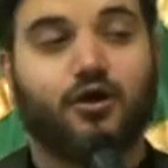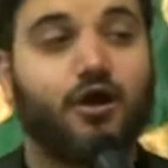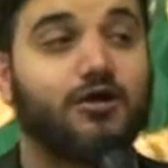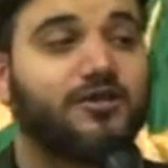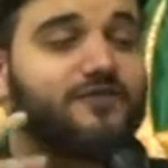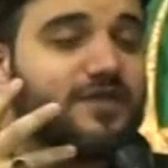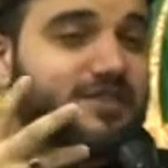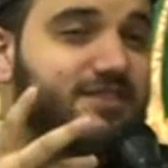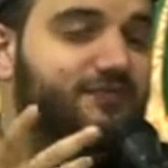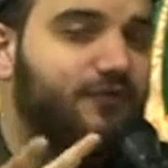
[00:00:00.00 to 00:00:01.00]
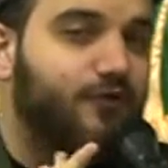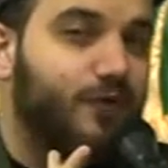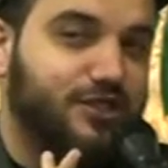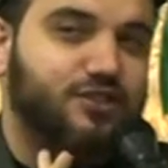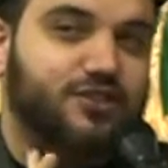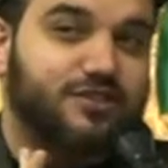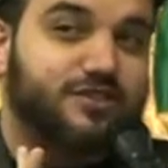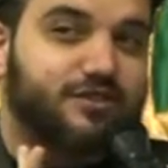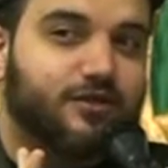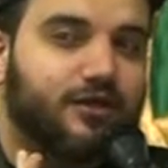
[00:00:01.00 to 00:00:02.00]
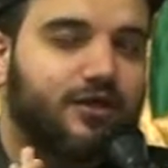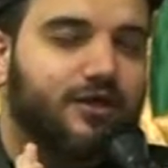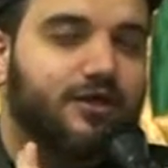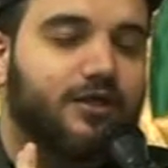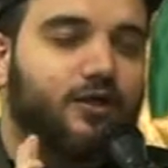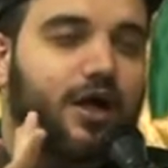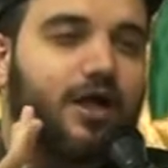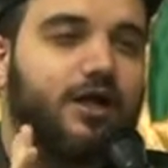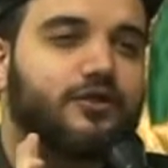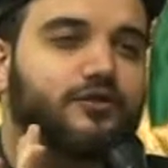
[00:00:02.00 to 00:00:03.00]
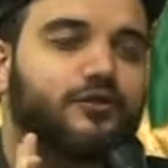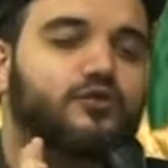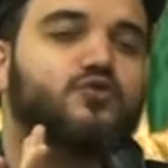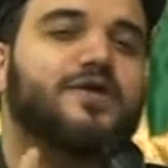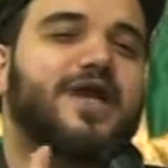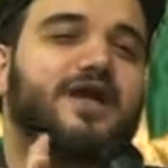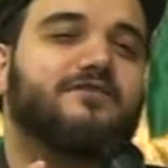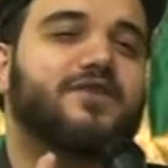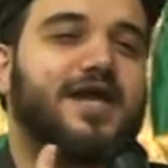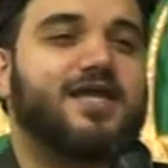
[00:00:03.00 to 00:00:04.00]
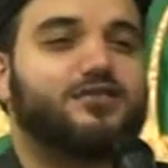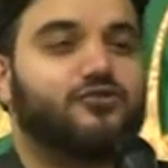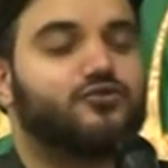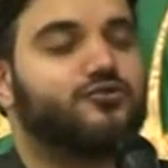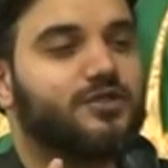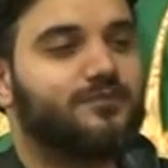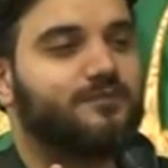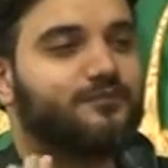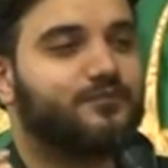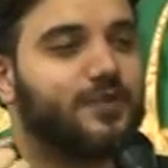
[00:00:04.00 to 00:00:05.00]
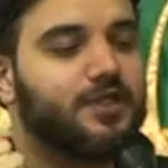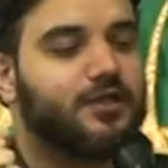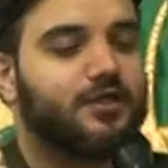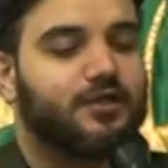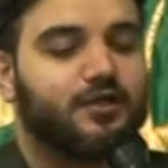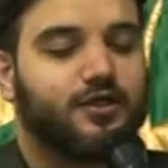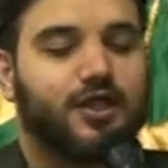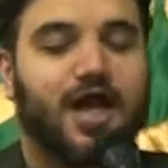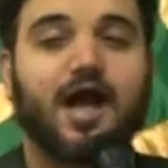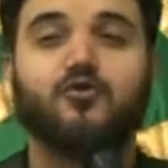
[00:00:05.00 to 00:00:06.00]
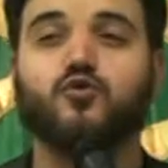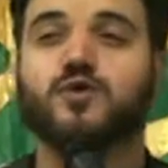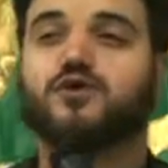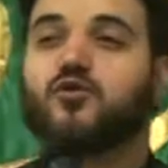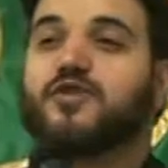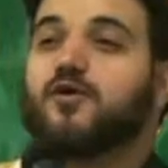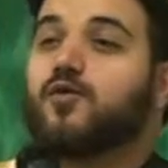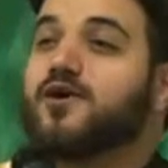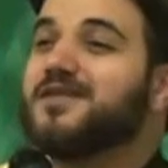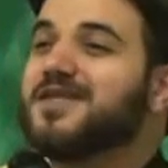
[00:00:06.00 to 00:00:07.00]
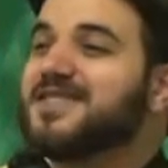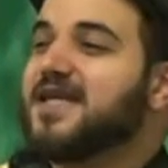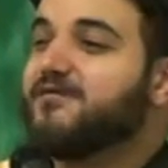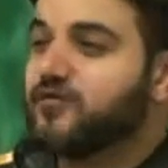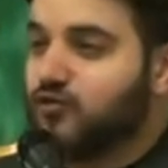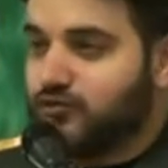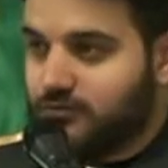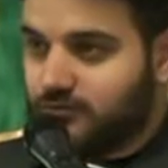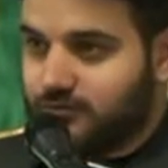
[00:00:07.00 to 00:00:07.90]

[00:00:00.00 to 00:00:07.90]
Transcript: All of these different questions, do we have the answer to them? How do we know that we're in the safe zone?